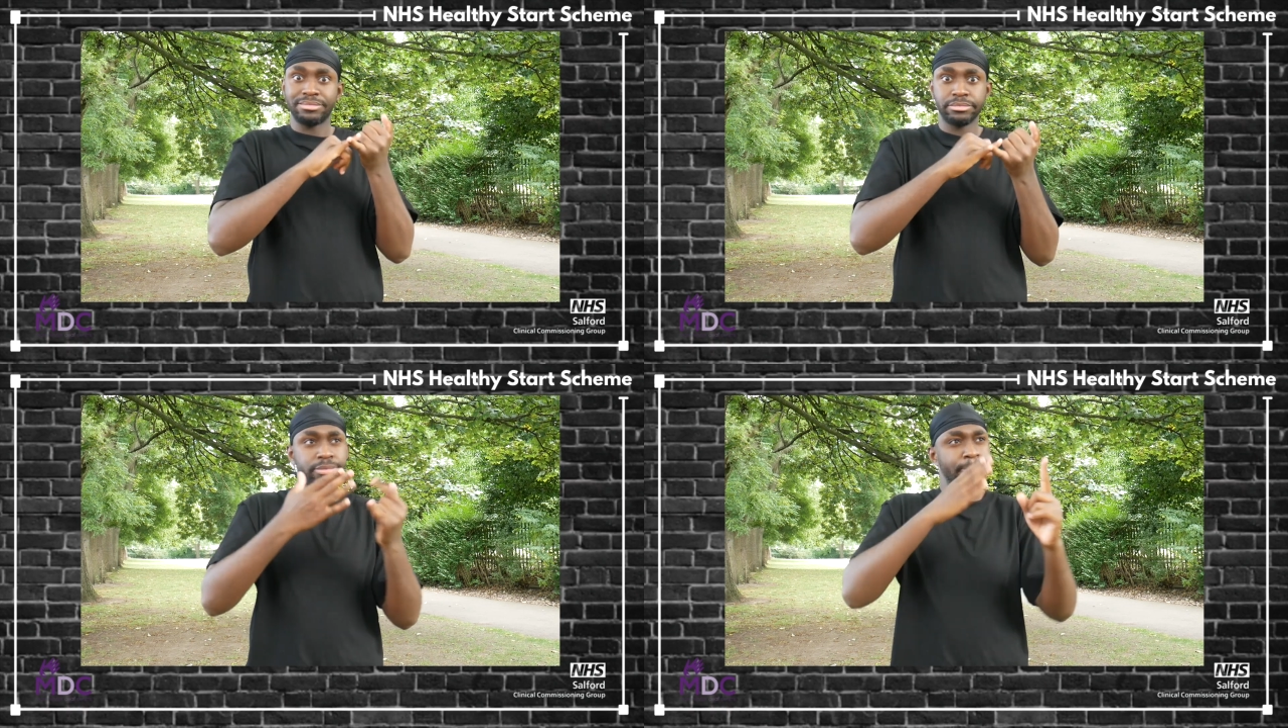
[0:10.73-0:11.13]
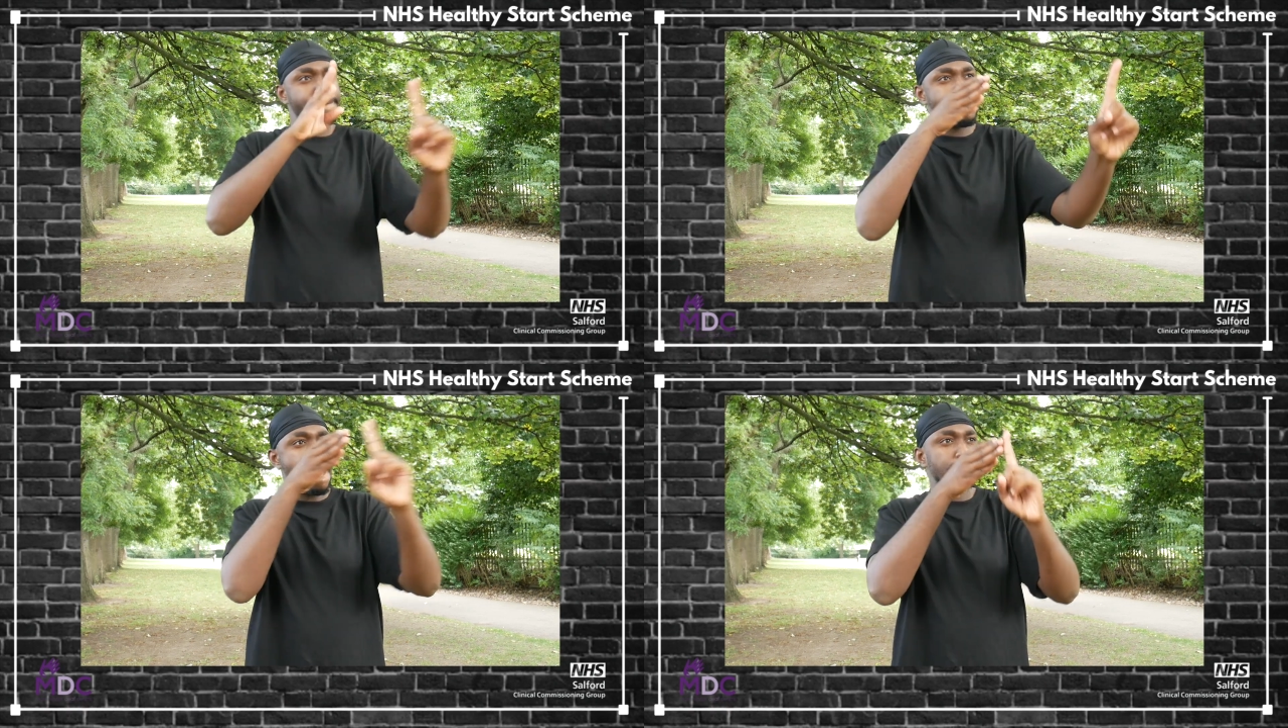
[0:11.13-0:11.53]
every
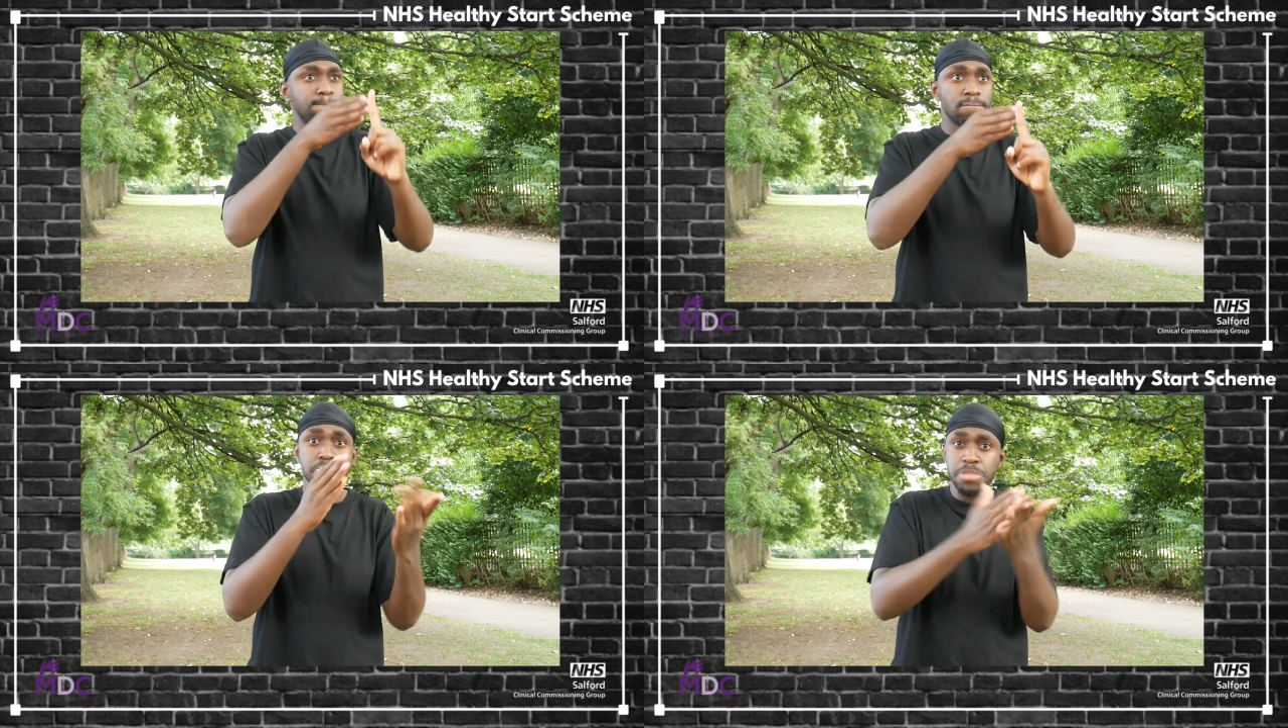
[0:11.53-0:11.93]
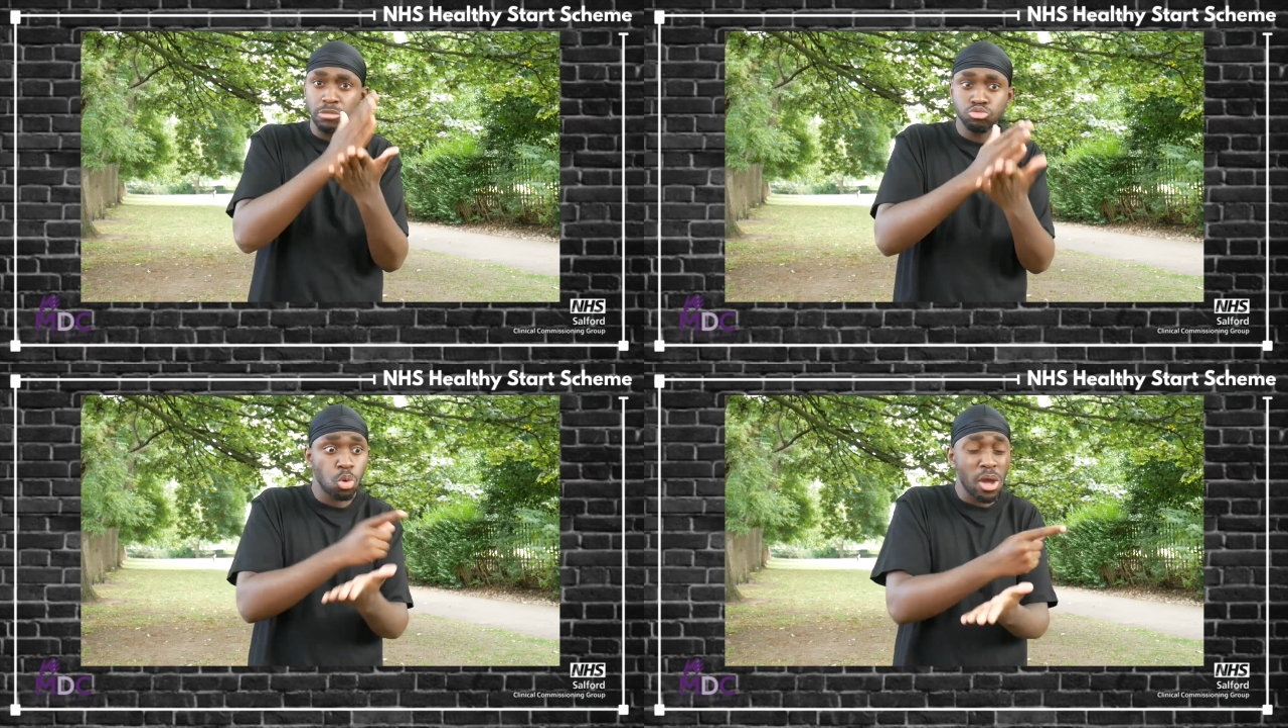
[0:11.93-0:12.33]
child has the
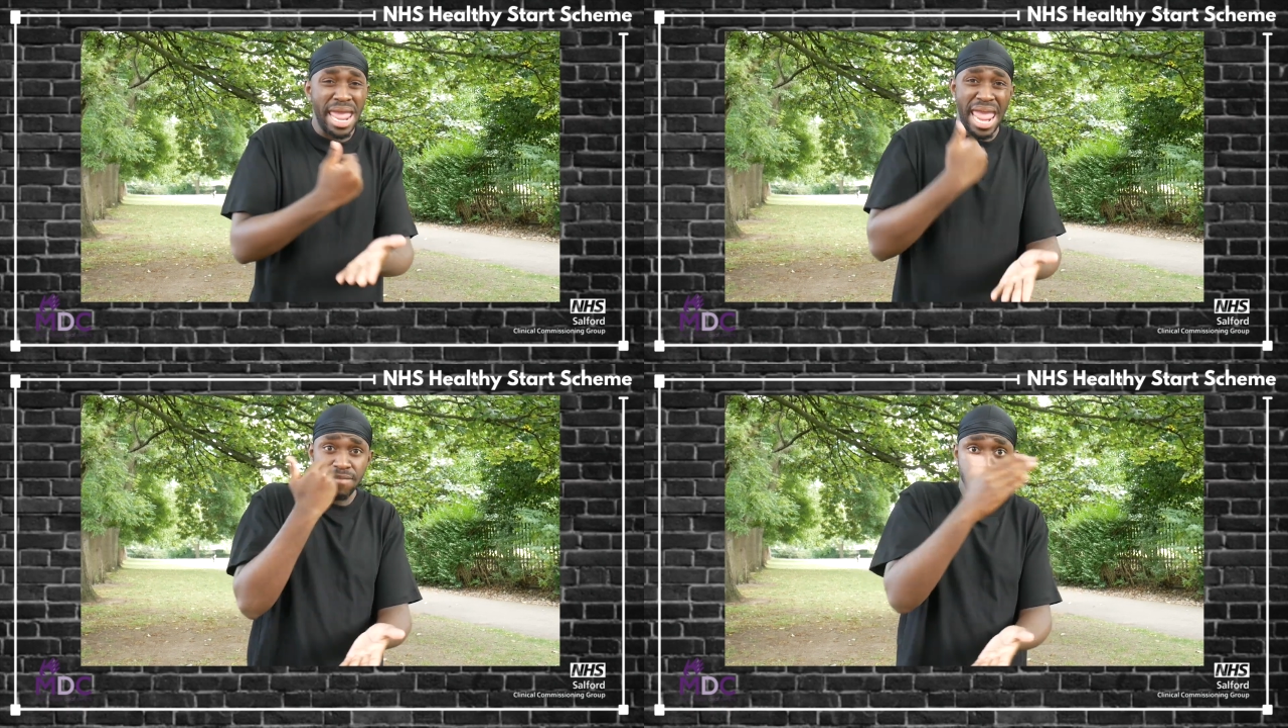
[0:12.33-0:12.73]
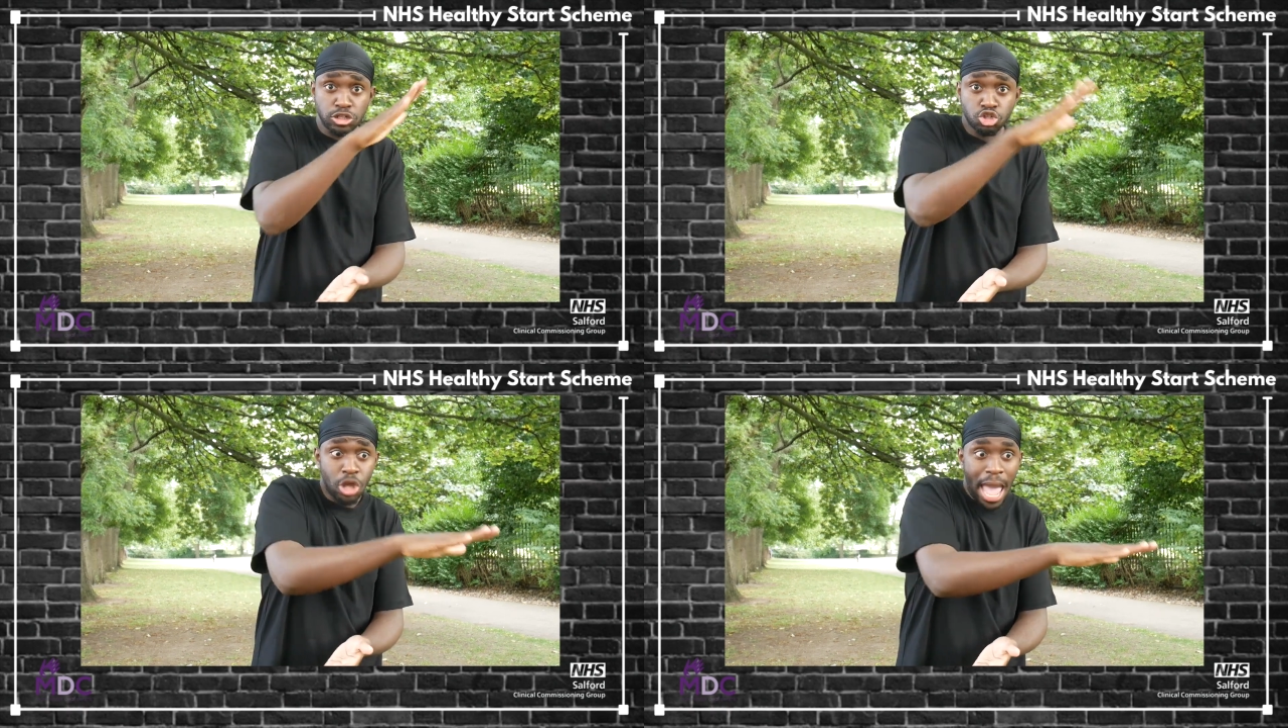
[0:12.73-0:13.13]
best start
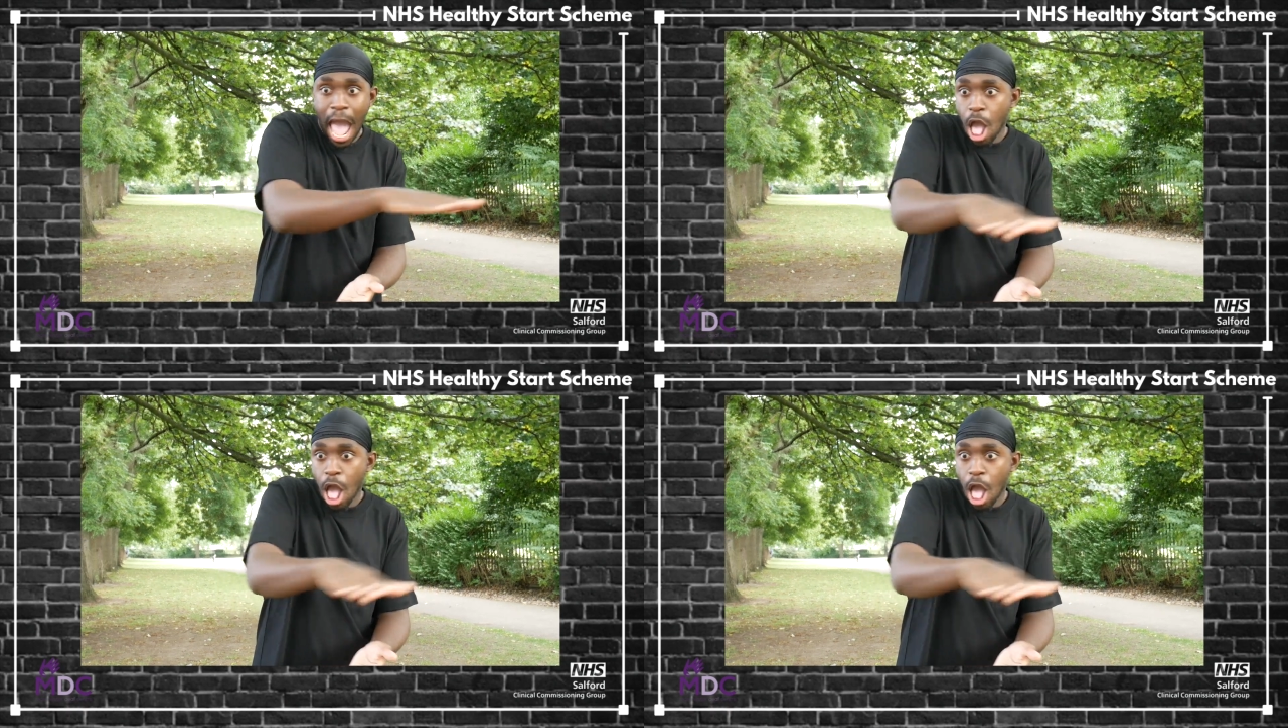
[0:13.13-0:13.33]
possible,